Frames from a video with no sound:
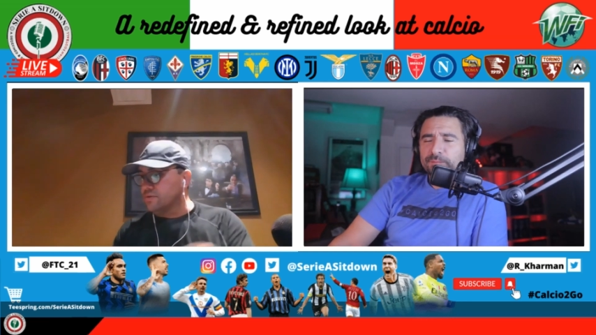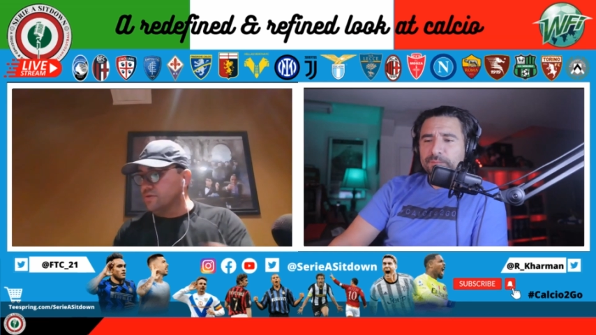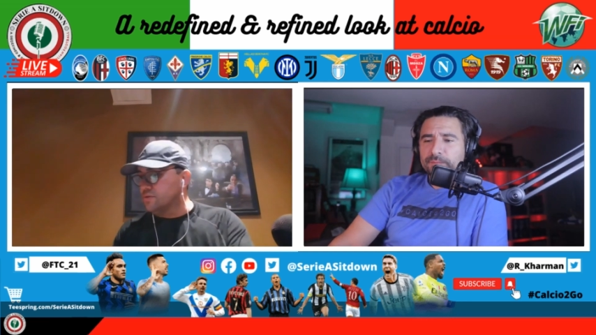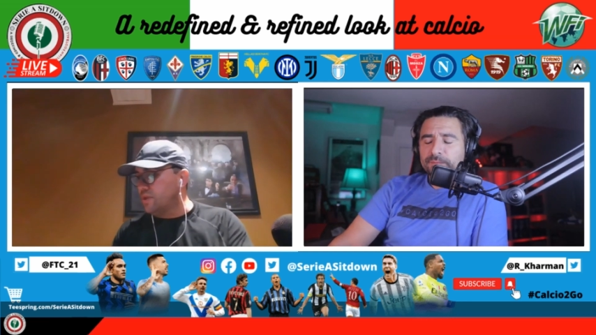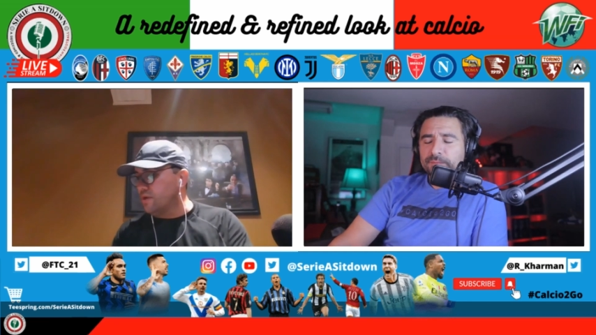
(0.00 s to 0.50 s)

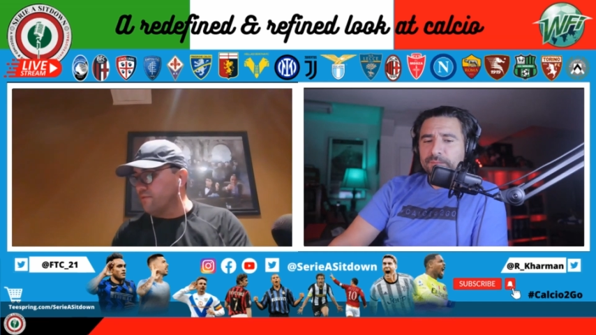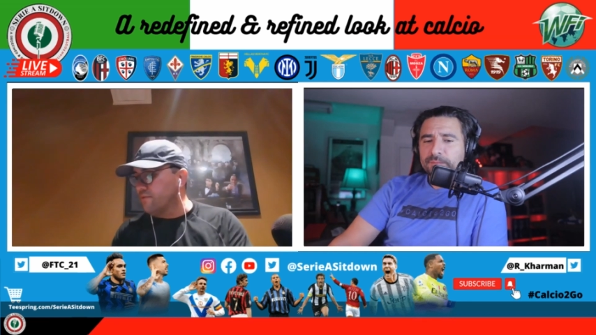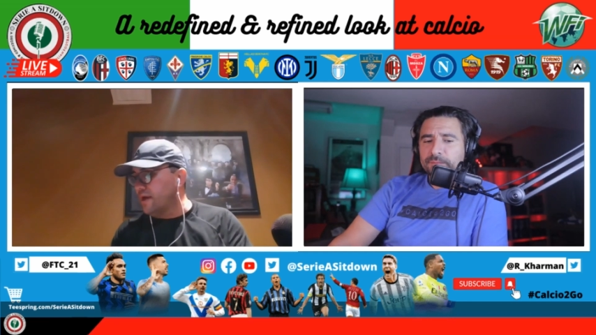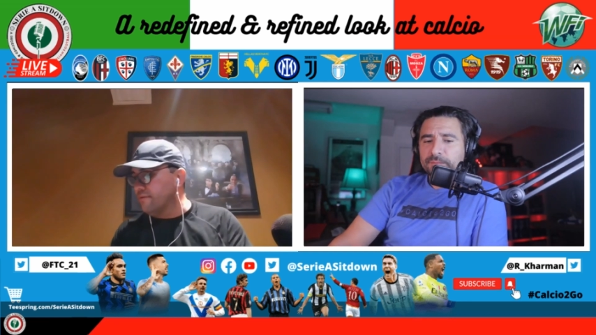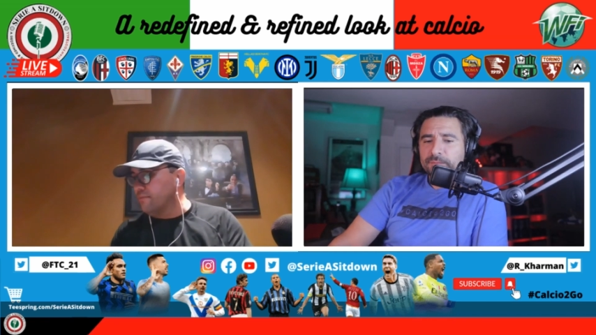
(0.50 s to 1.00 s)
Speaker 1: who's been there
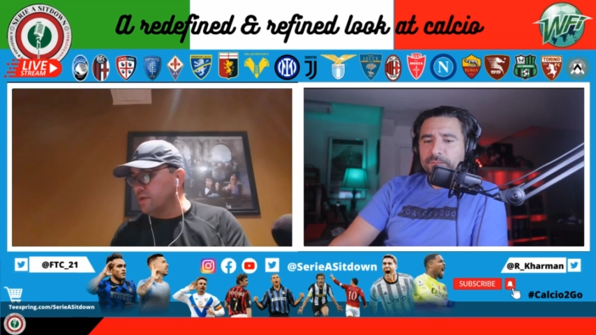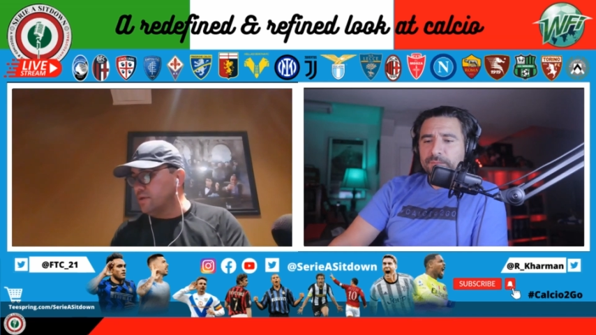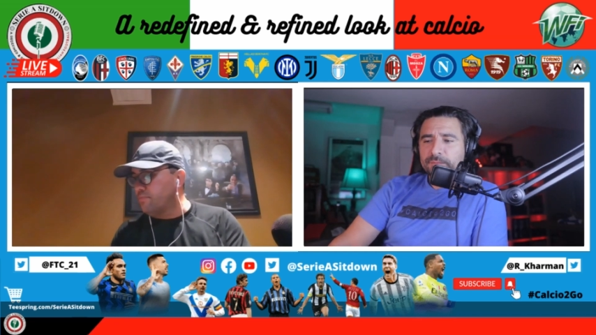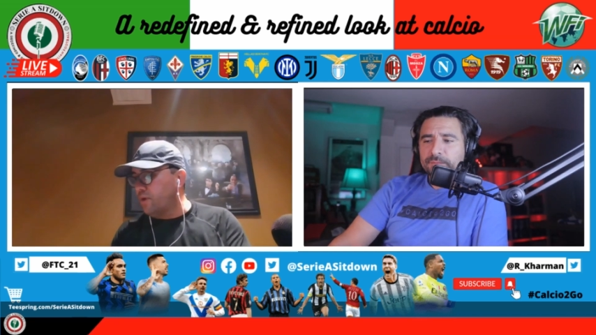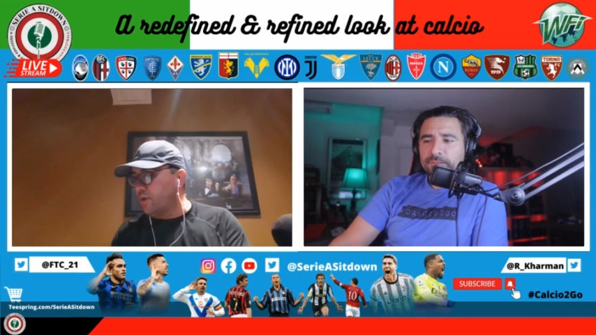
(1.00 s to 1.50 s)
forever, but
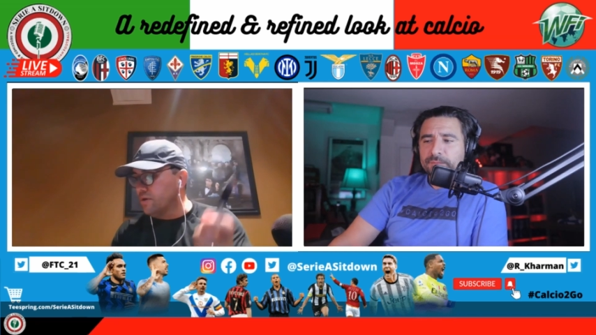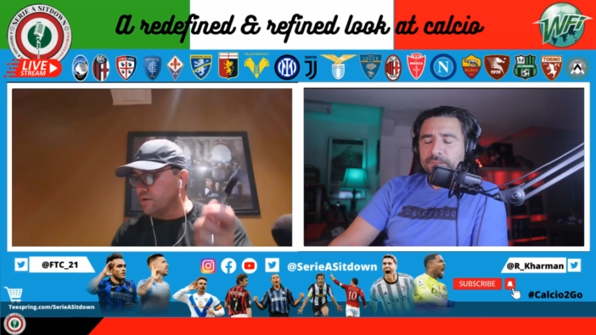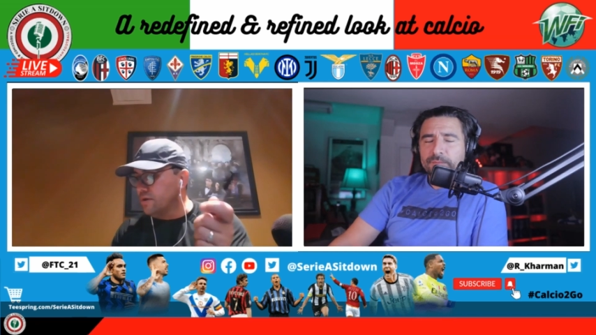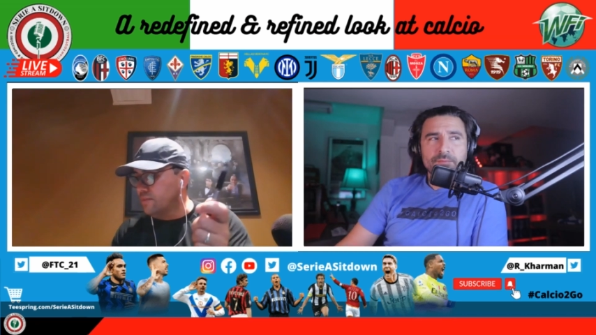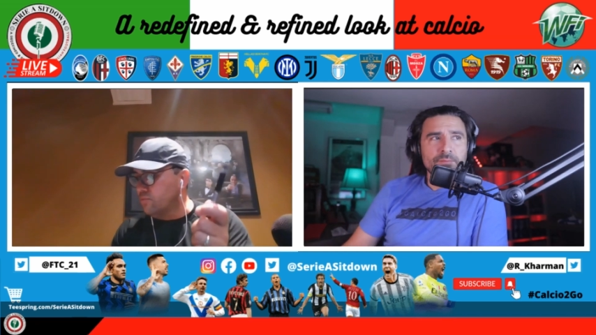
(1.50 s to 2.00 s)
you
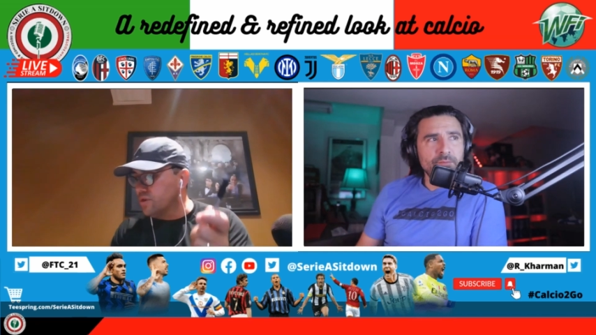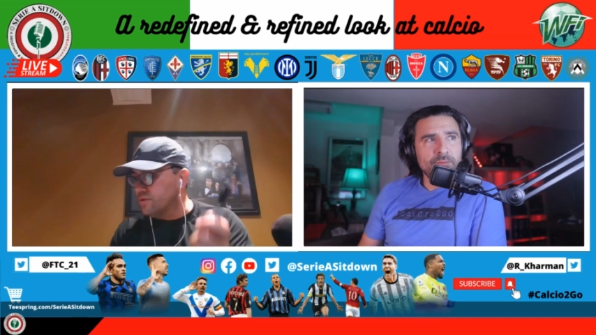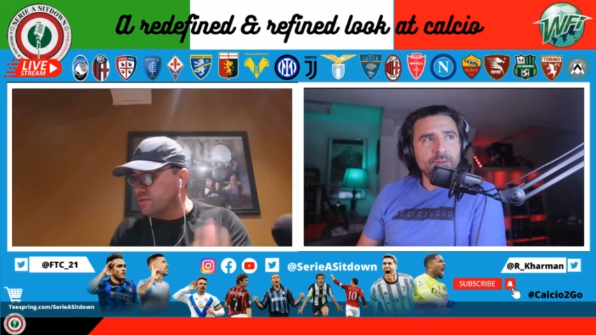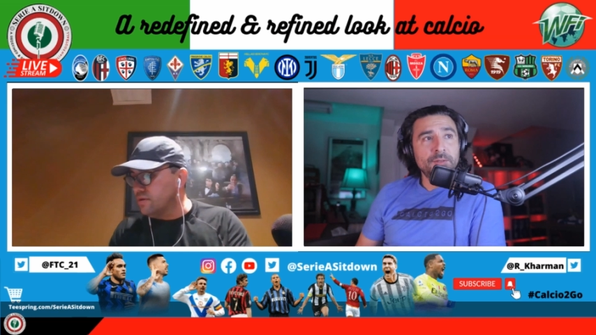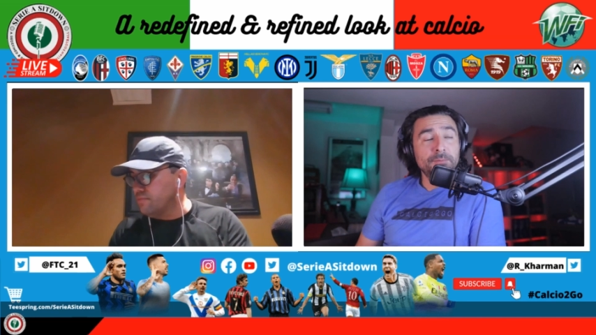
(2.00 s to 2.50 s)
partner him
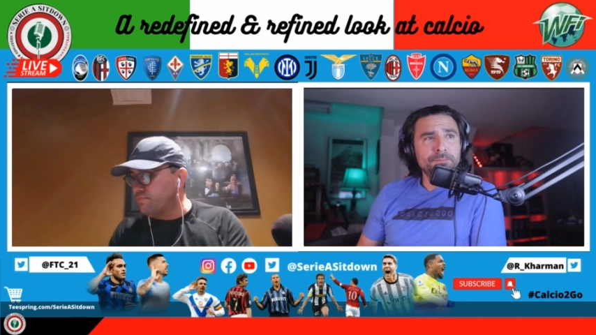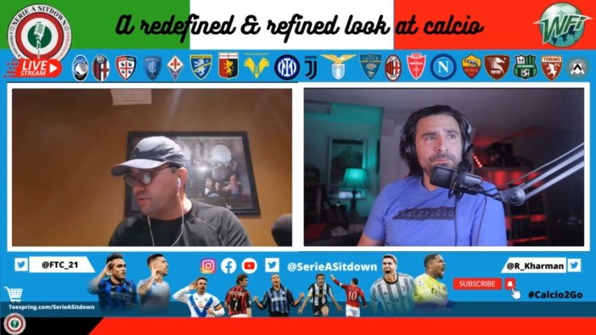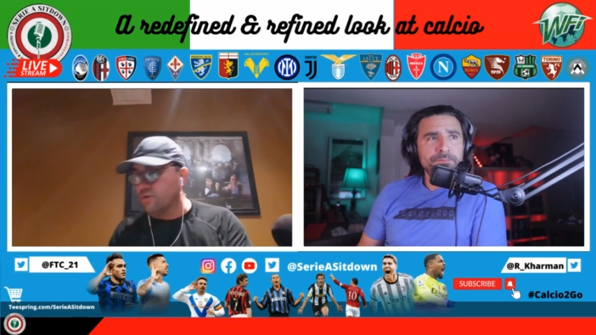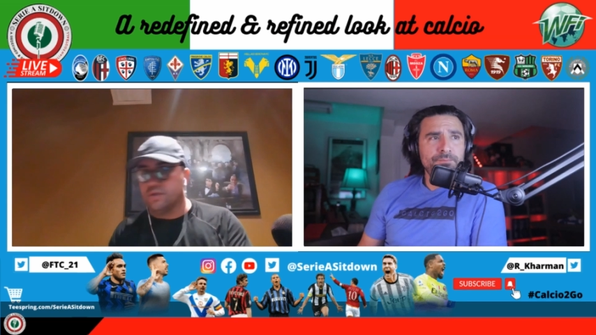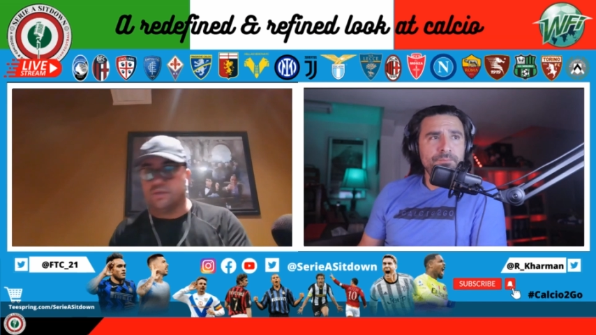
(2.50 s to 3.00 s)
with
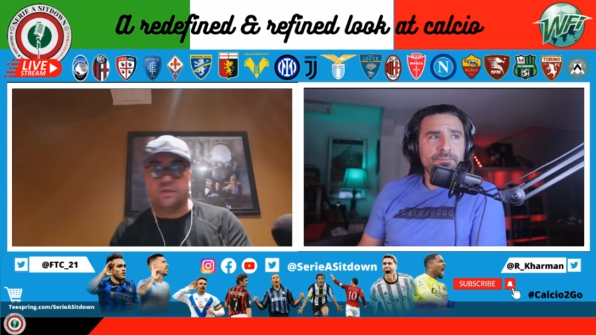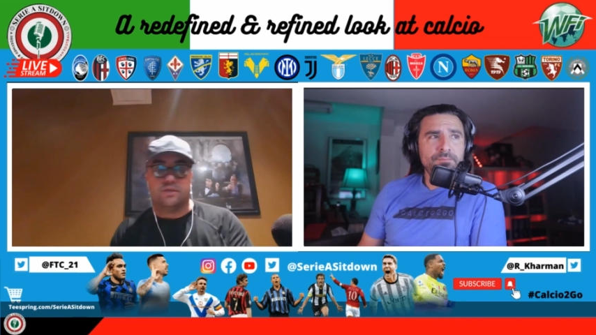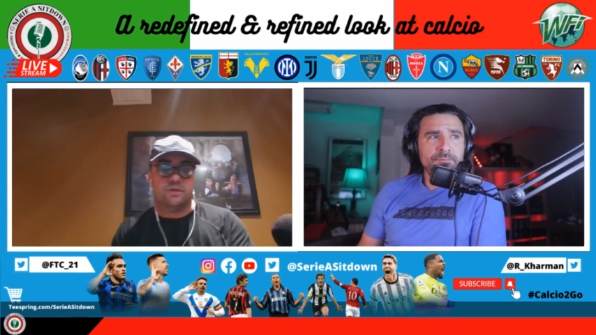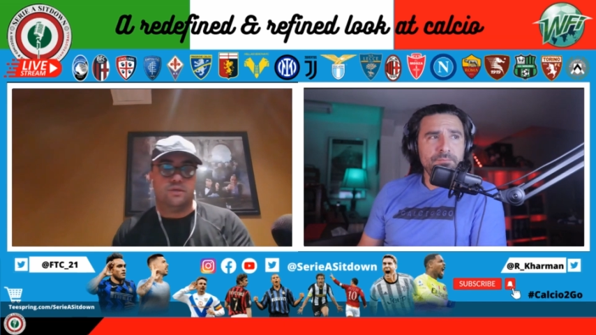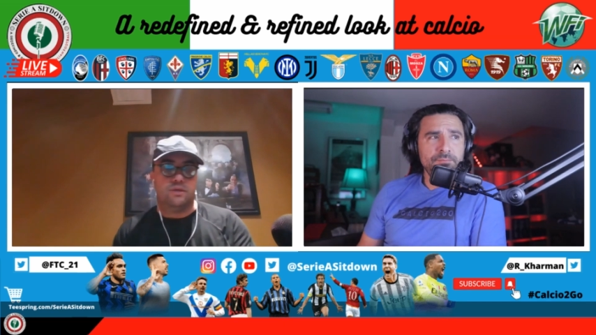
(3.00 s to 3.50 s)

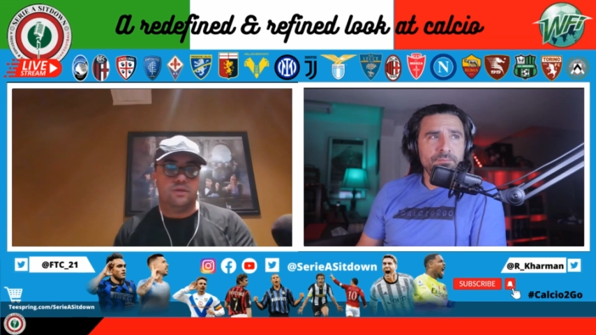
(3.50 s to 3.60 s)
Pongricic,